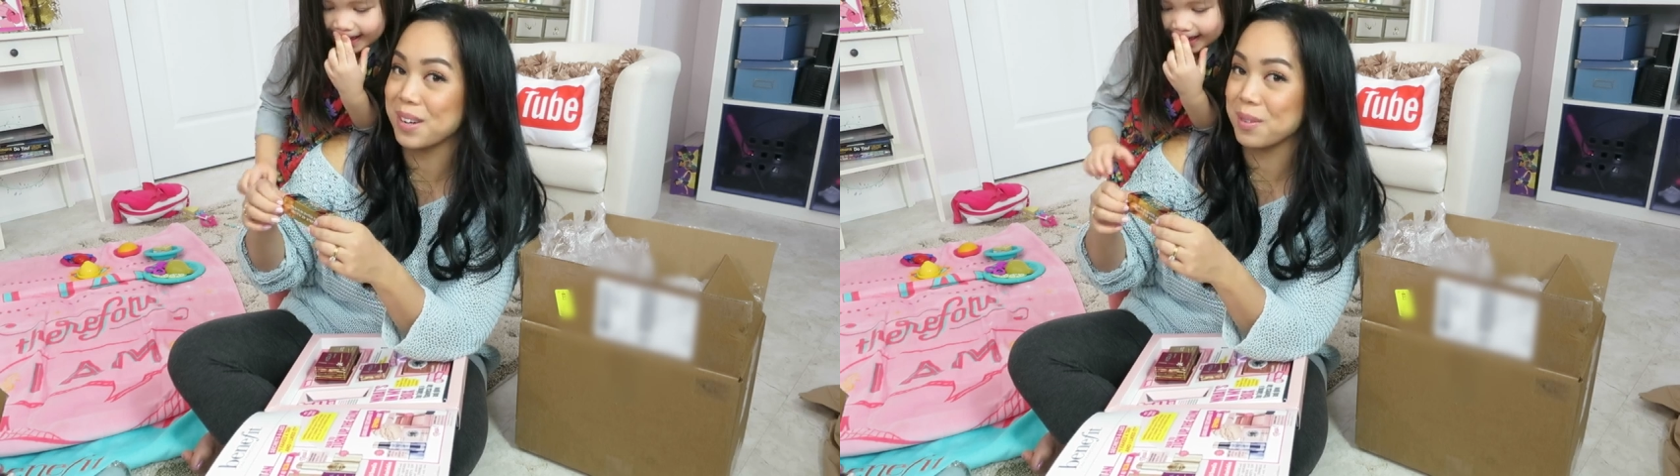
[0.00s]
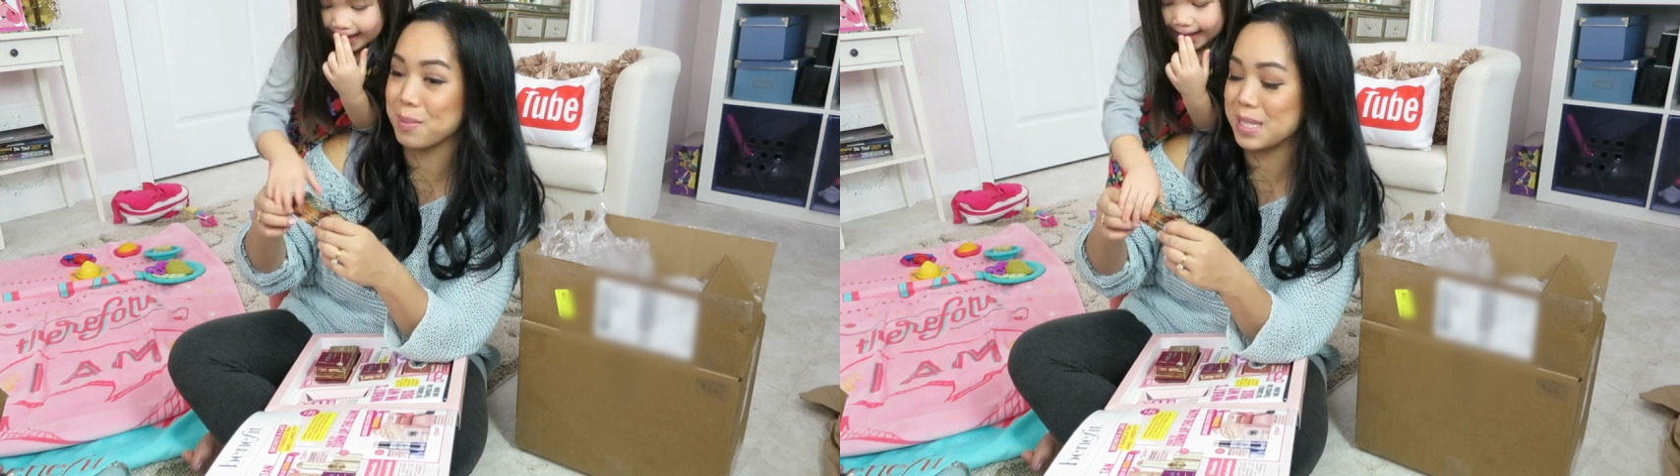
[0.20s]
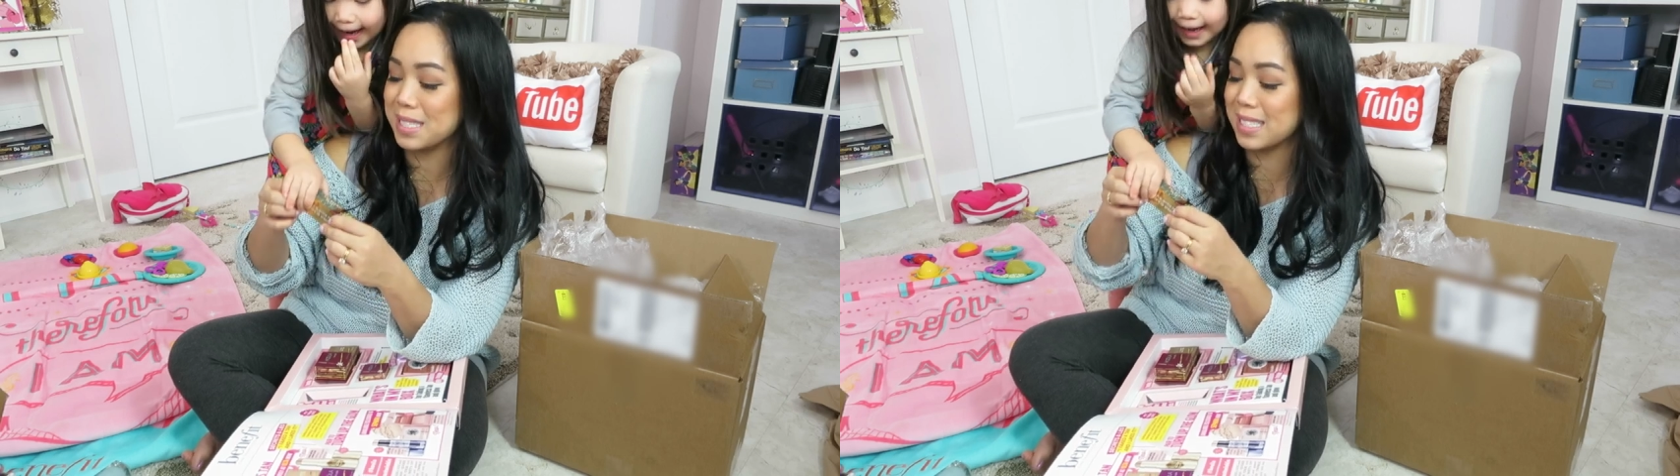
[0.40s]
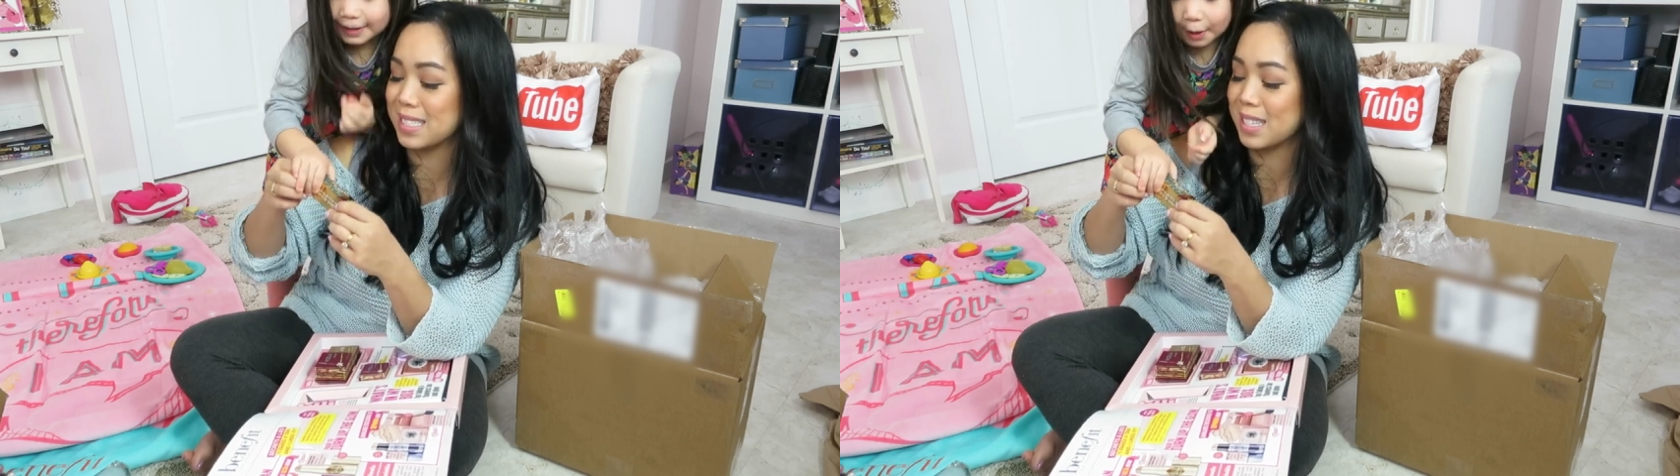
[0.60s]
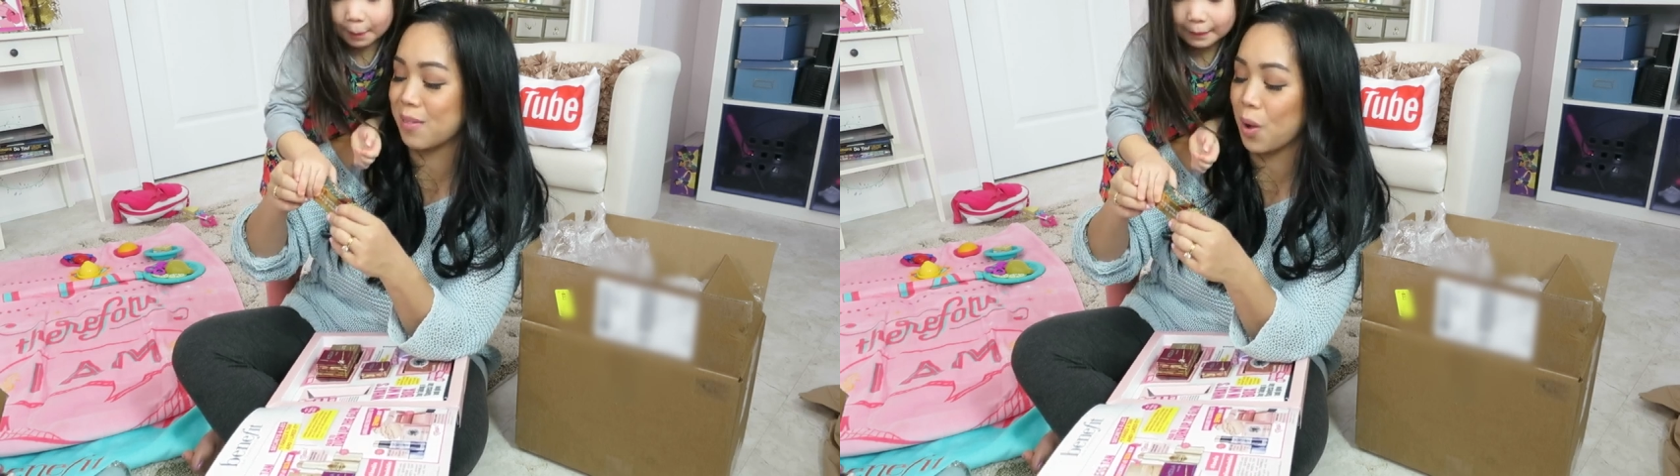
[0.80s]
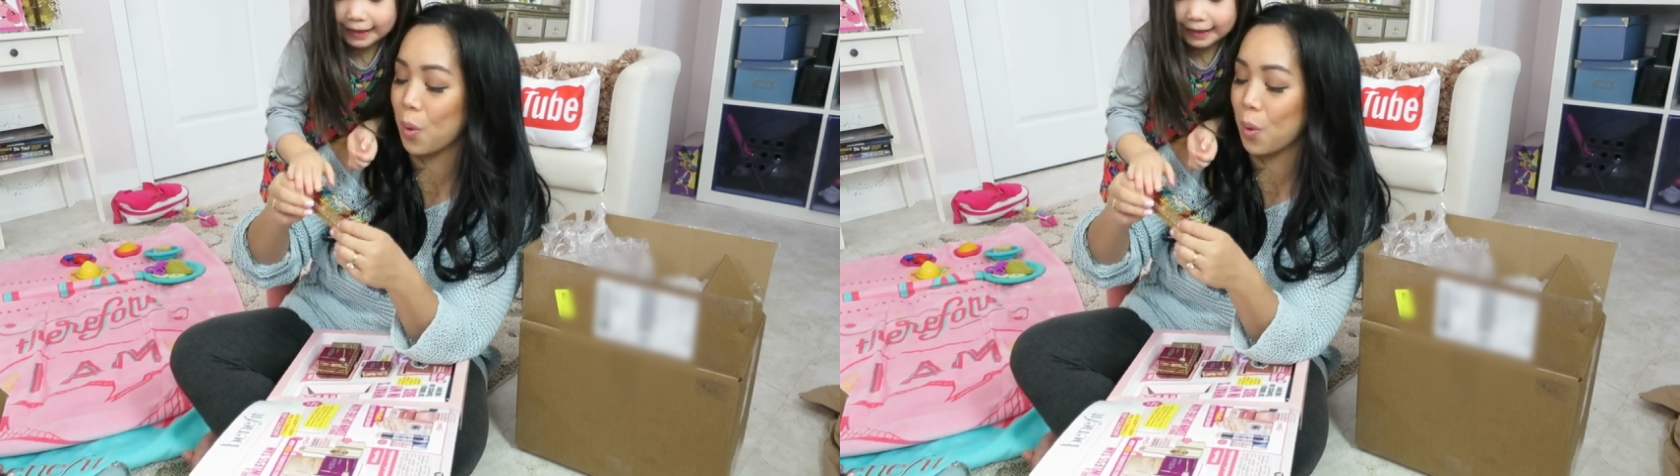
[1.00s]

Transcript: It reminds us of